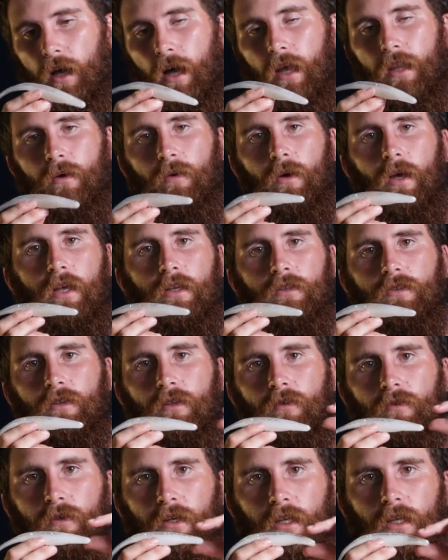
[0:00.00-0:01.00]
Other way is you
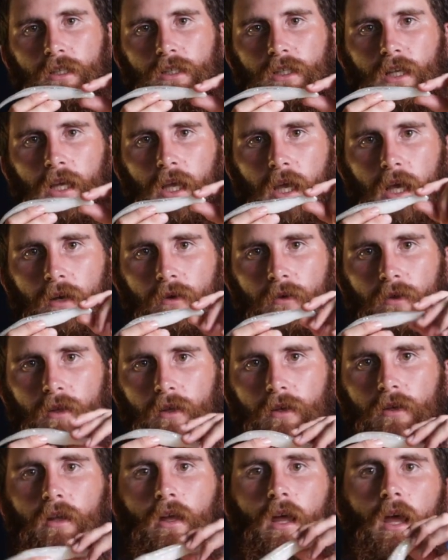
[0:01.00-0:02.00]
can rig a jig head with
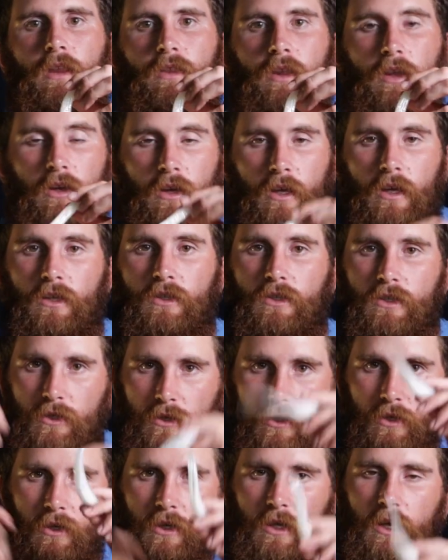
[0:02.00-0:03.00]
it, and then you can
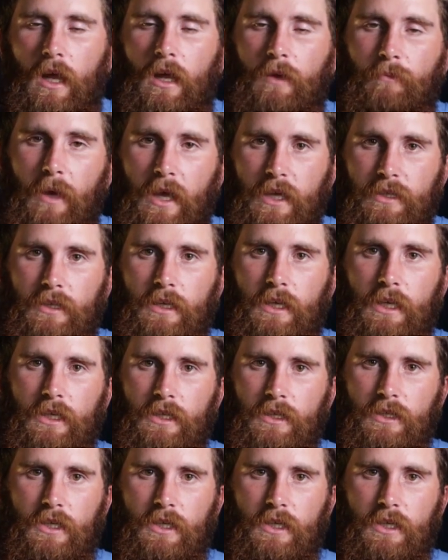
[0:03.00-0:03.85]
basically